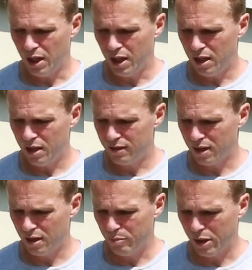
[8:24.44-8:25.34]
And it's
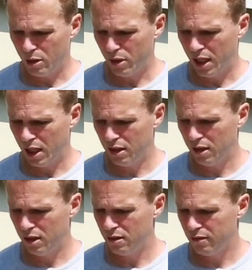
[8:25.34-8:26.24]
got a power
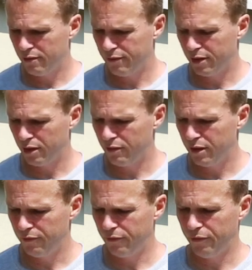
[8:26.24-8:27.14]
handling of
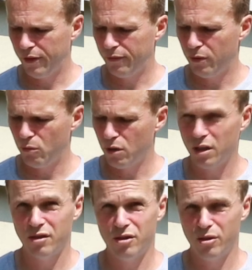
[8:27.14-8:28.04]
150
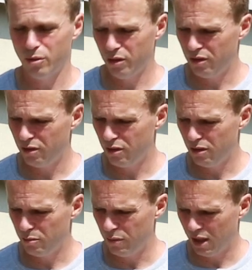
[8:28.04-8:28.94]
watts short
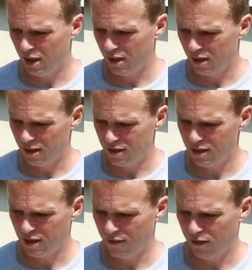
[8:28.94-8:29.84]
term and
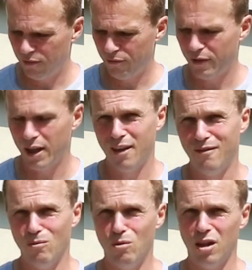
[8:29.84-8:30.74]

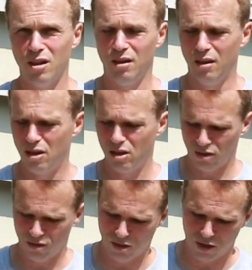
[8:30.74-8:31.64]
75 watt
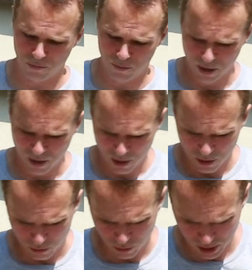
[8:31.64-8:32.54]
long term,
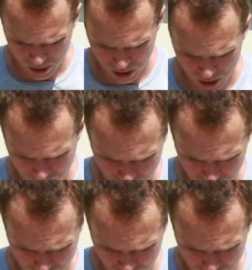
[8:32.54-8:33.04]
which